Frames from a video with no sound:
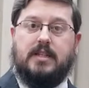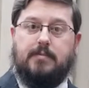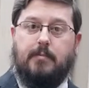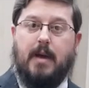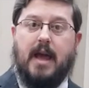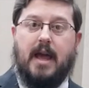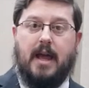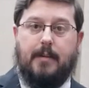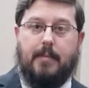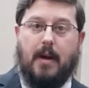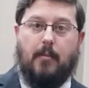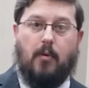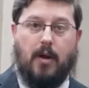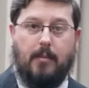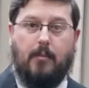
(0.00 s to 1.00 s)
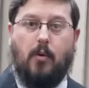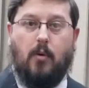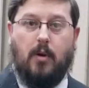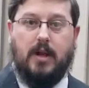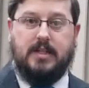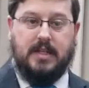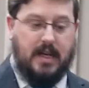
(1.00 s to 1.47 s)
made by Brent
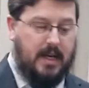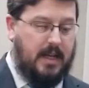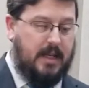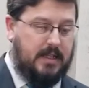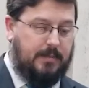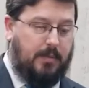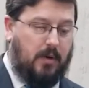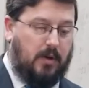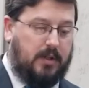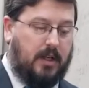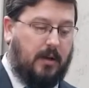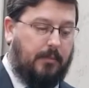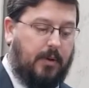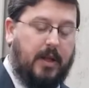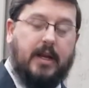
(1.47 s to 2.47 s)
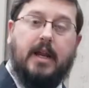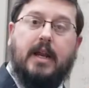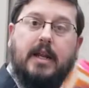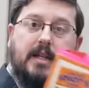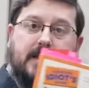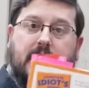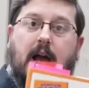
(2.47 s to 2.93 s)
Morris in his book, The Complete
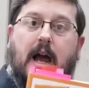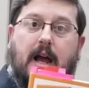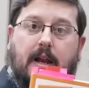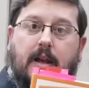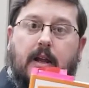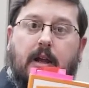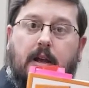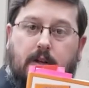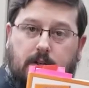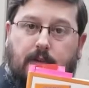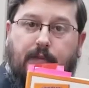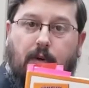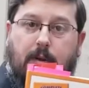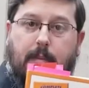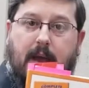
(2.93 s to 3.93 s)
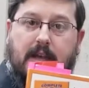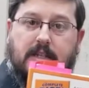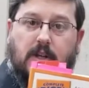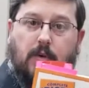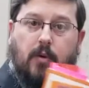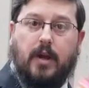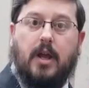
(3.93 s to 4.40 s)
Idiot's Guide to
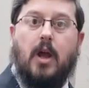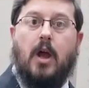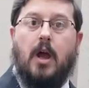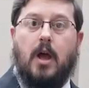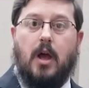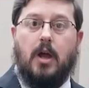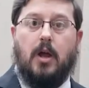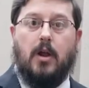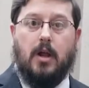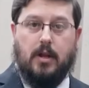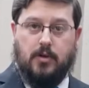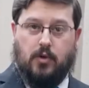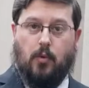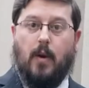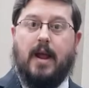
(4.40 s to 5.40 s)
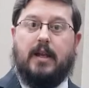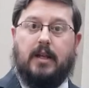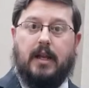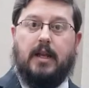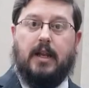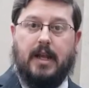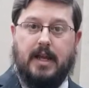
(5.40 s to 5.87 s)
Freemasonry, directly
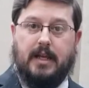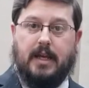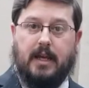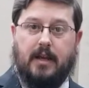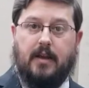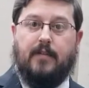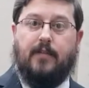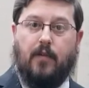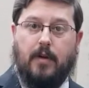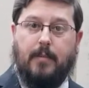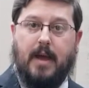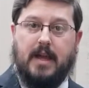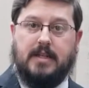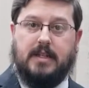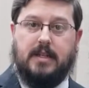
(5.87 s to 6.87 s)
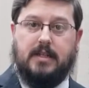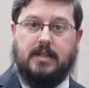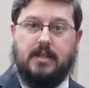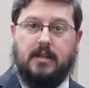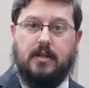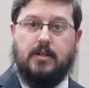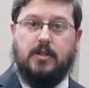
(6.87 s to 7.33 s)
linking Freemasons
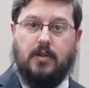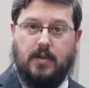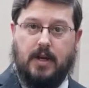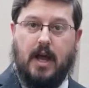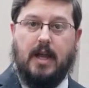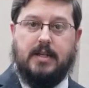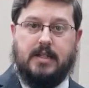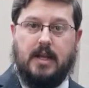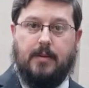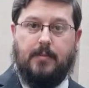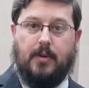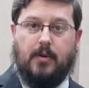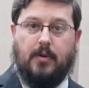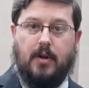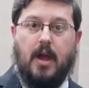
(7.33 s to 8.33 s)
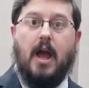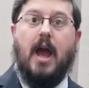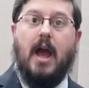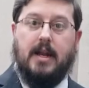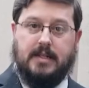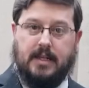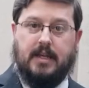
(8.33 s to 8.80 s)
to the Knights Templar
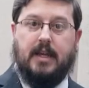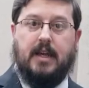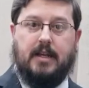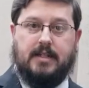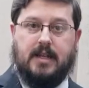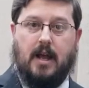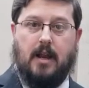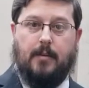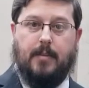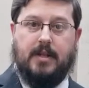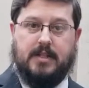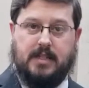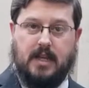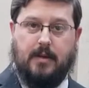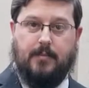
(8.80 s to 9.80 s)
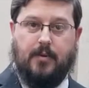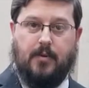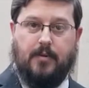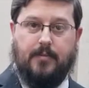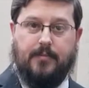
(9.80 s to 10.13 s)
and to King Solomon's temple.